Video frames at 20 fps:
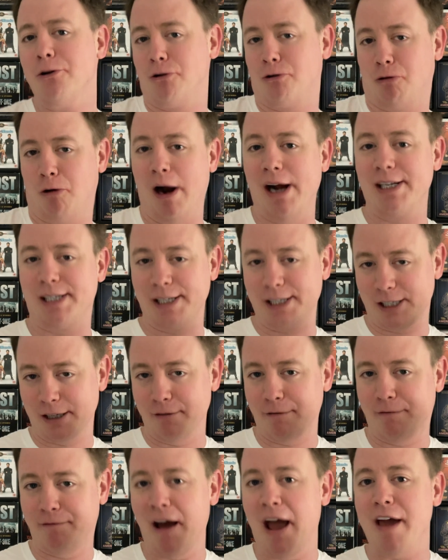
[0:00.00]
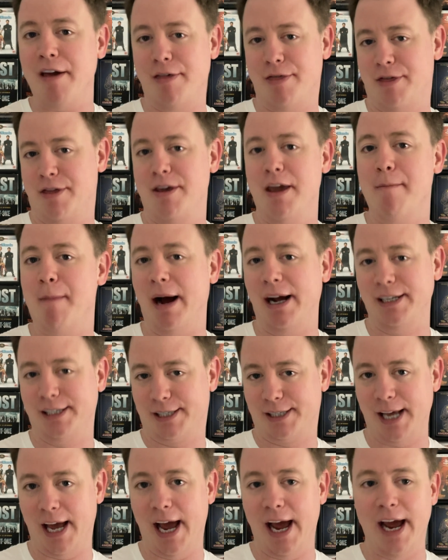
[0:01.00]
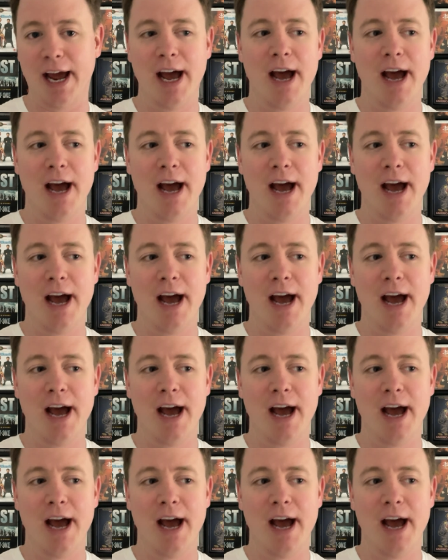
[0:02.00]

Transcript: crisis of faith, you might say.